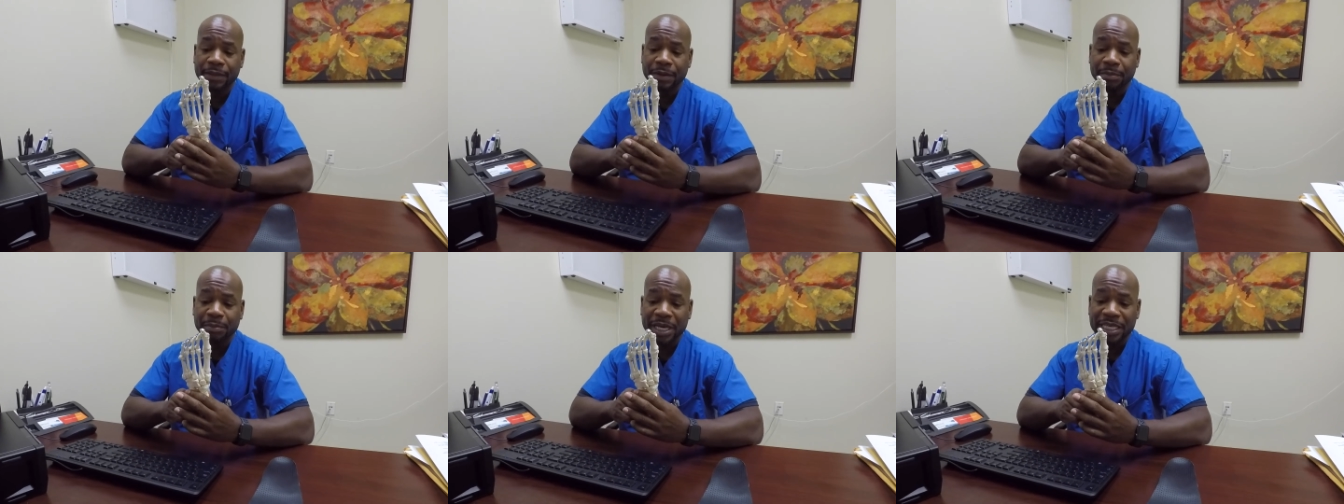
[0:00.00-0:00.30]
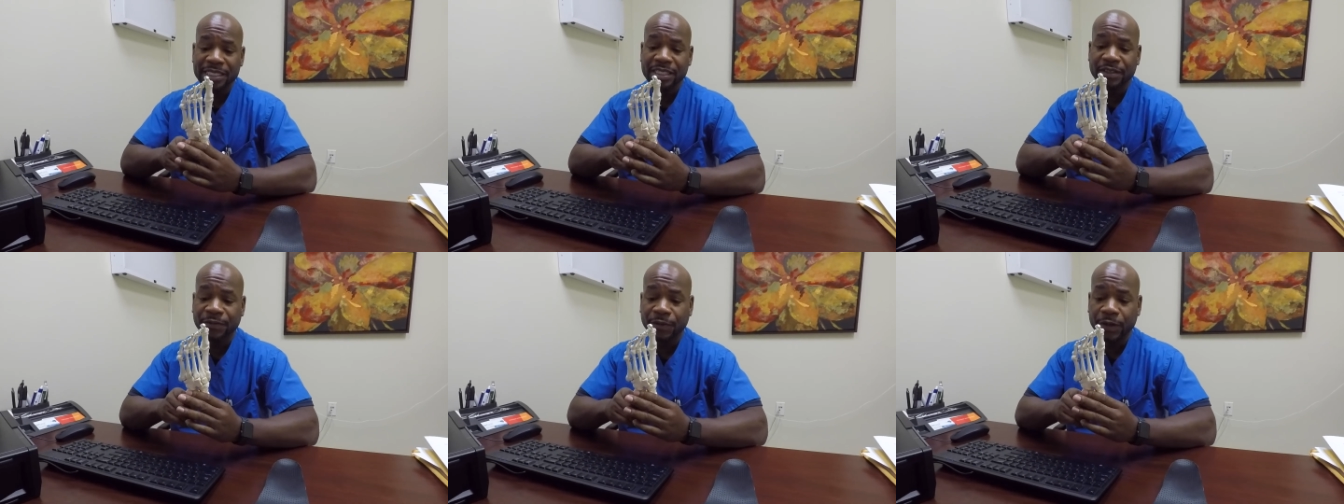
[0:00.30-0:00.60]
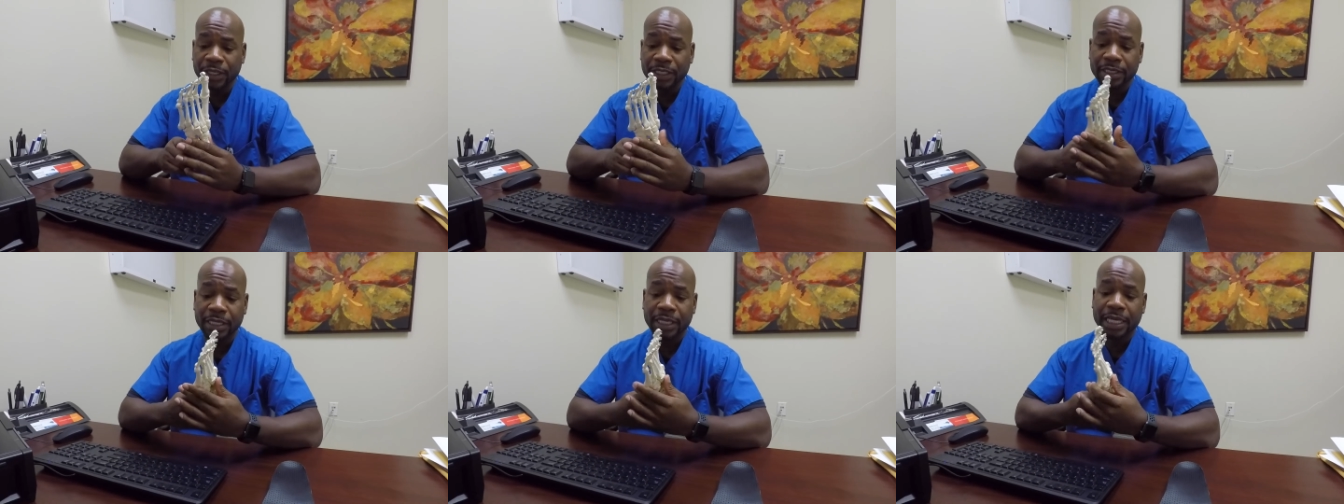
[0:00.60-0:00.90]
The best
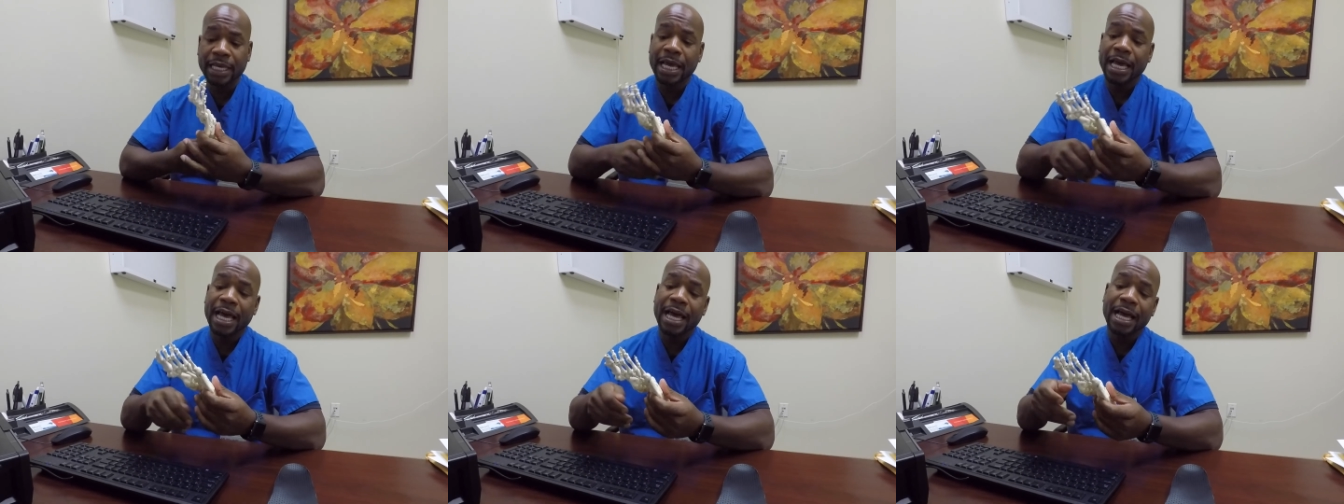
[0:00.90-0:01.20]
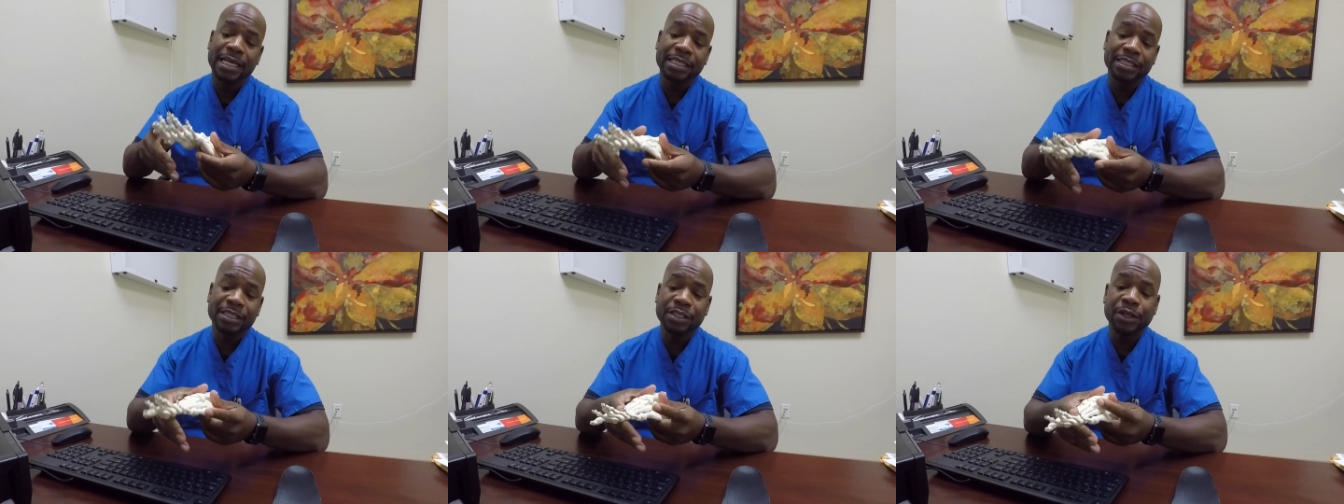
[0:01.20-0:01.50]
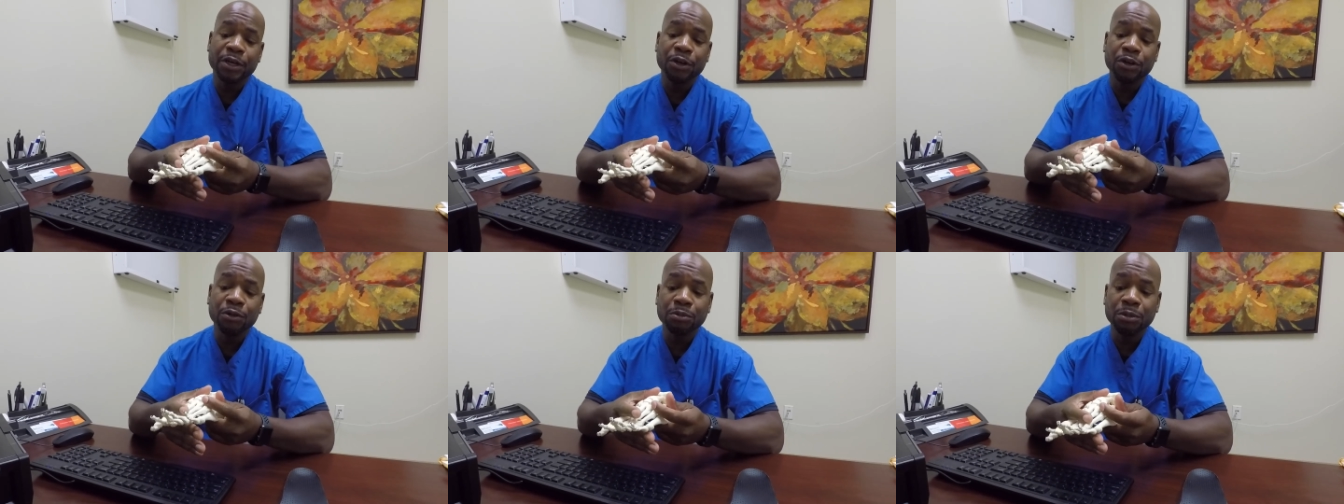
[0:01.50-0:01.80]
foot
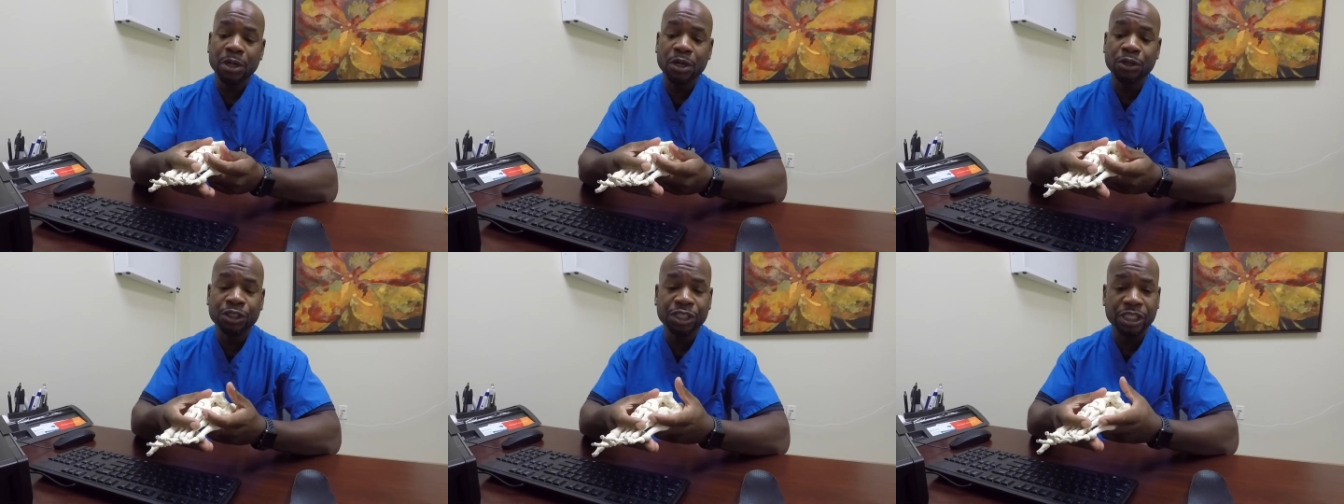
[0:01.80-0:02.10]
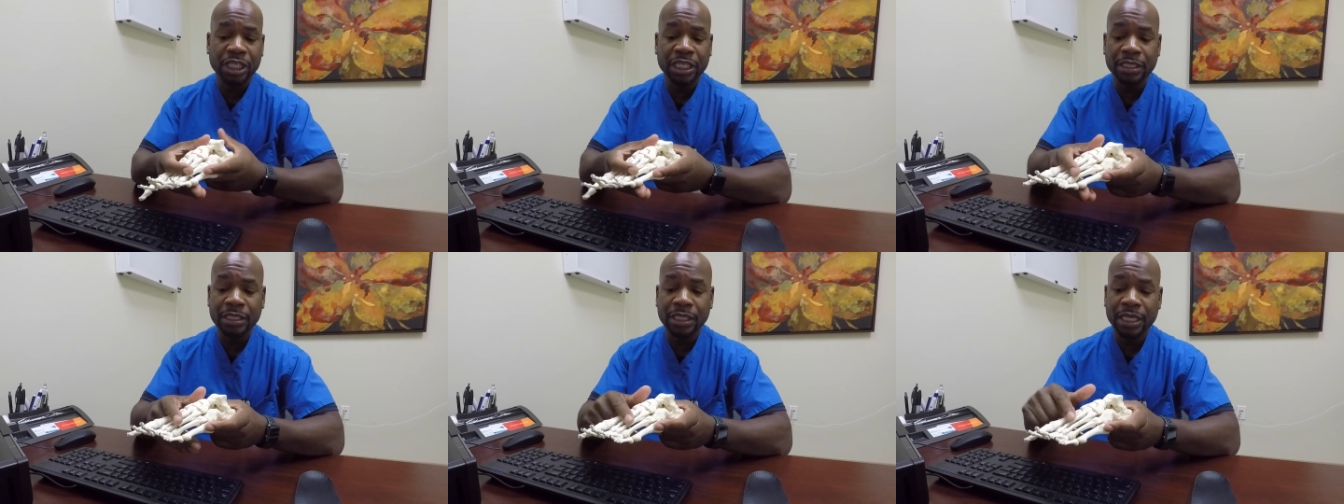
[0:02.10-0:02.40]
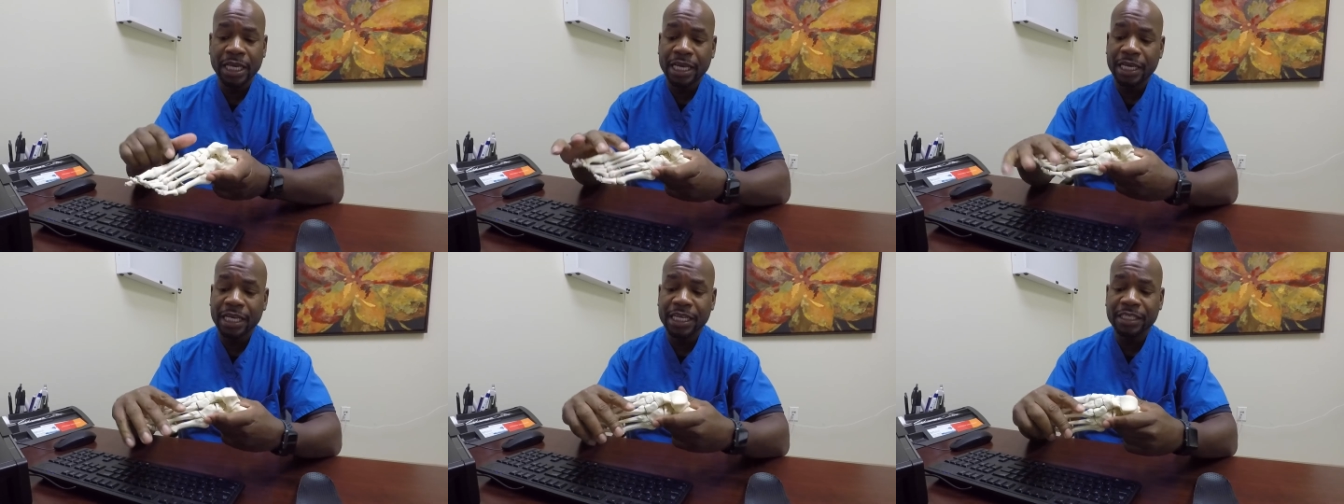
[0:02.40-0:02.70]
has no
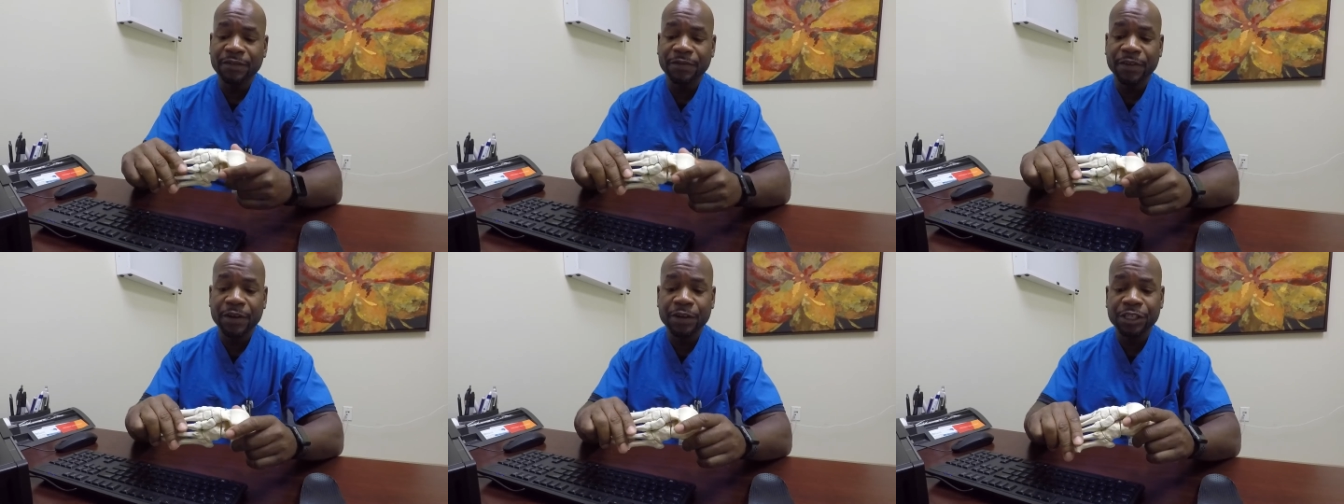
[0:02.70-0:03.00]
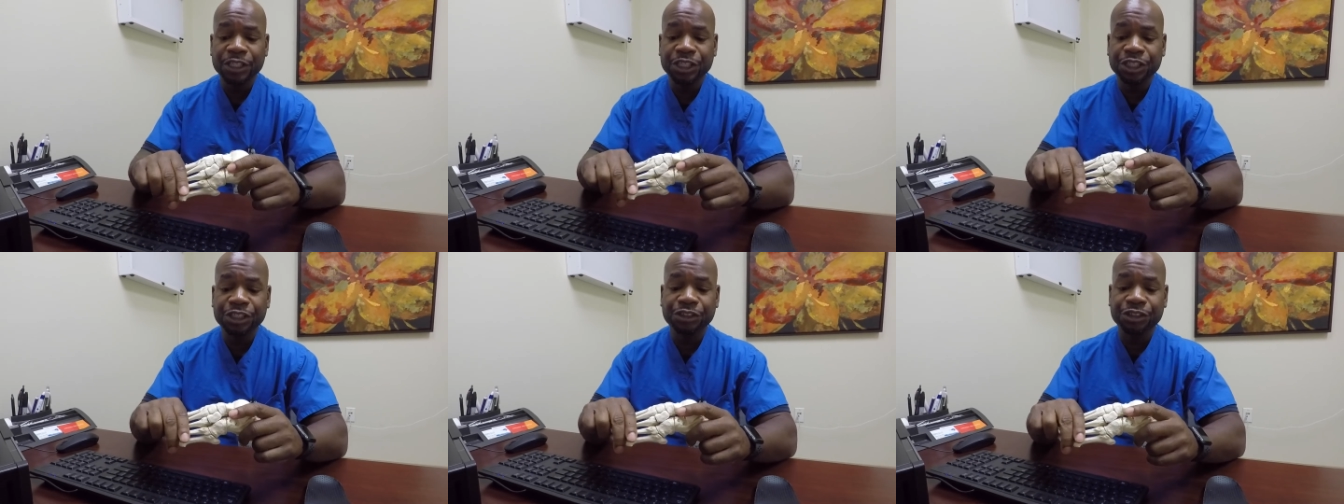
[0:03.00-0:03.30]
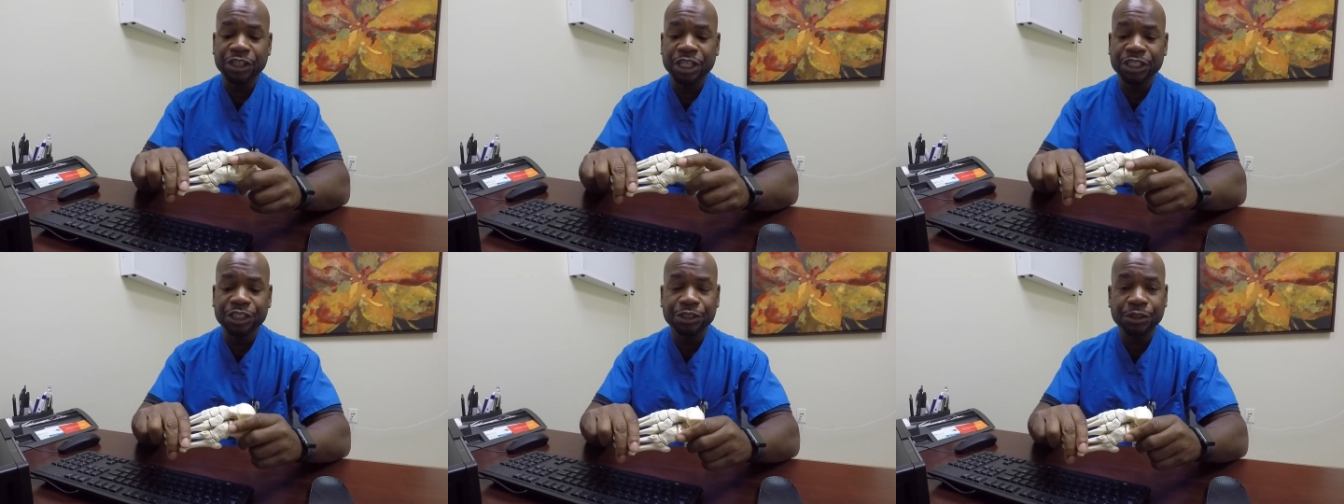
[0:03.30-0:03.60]
motion. It's very
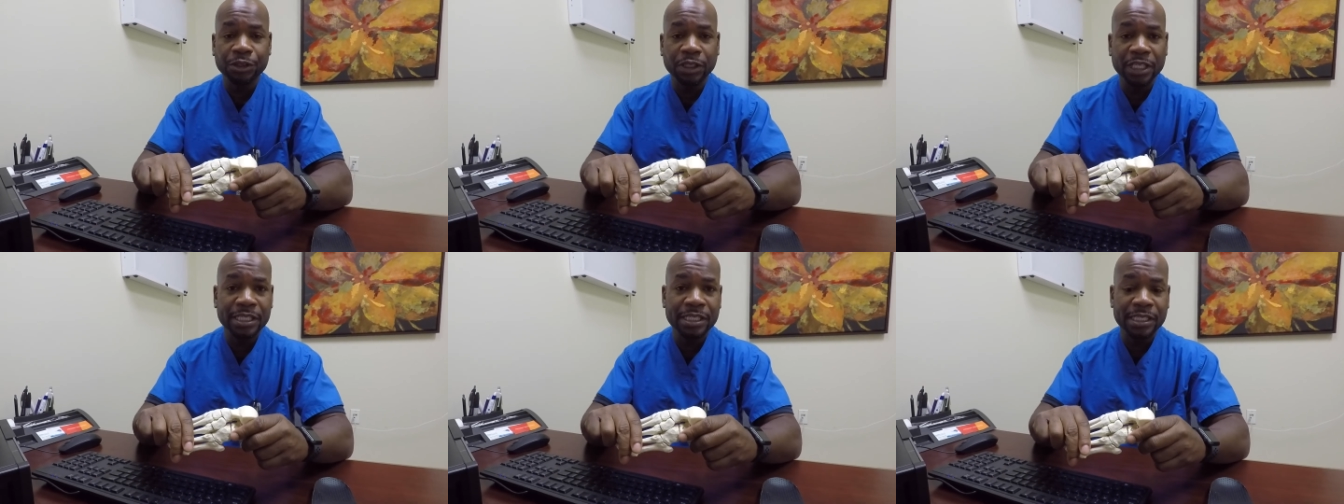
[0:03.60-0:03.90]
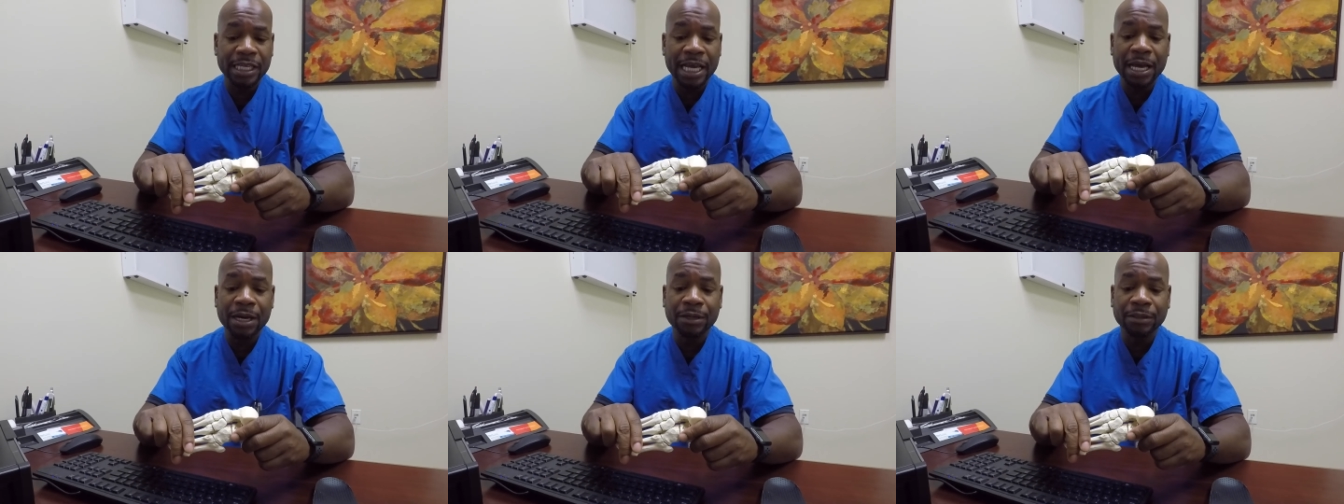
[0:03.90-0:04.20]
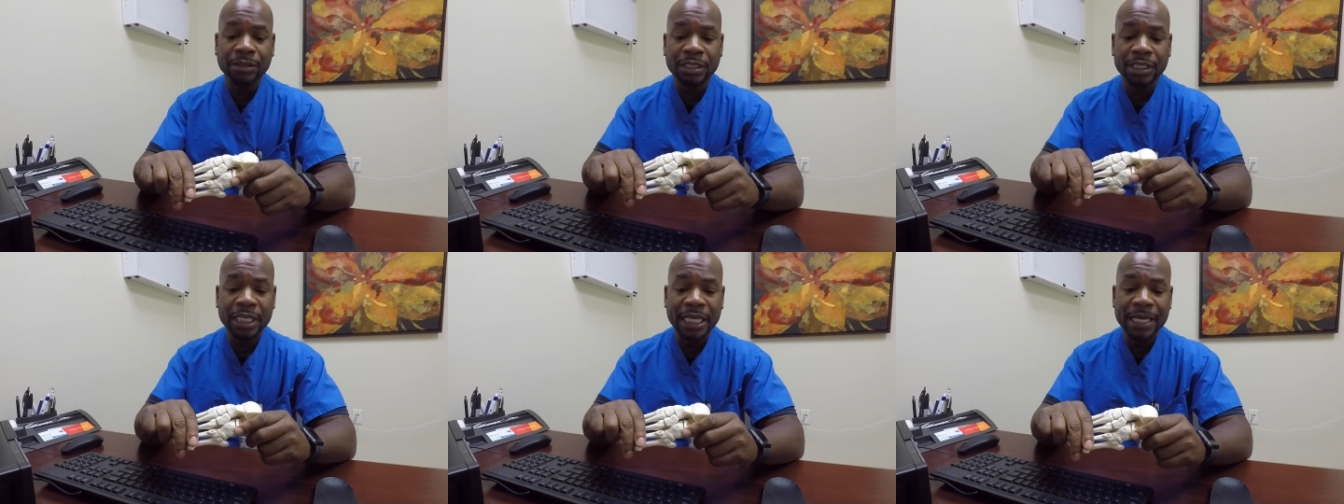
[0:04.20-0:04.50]
structurally
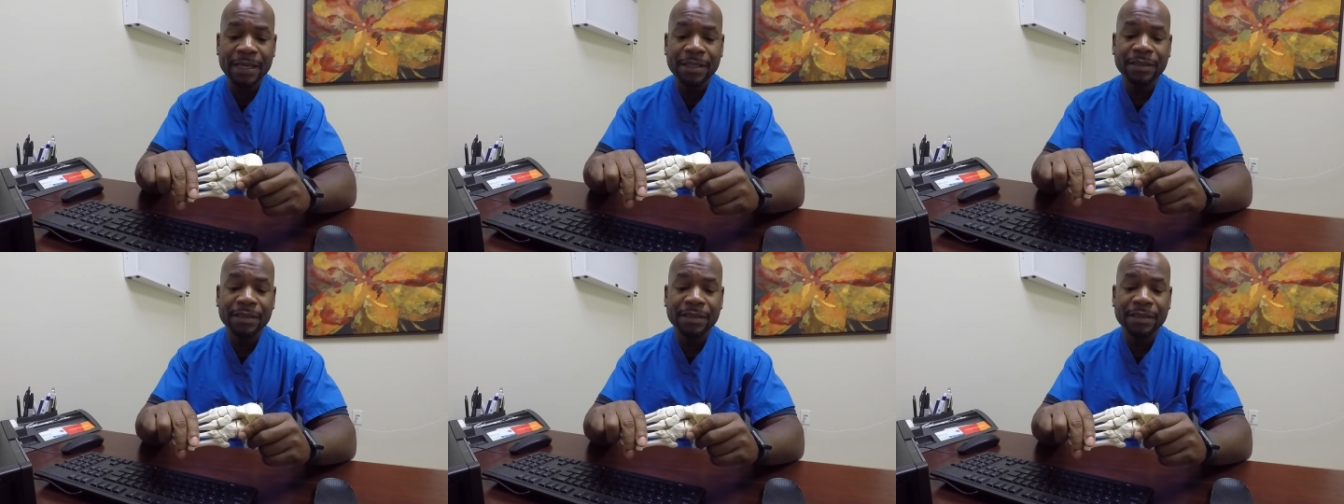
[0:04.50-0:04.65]
sound.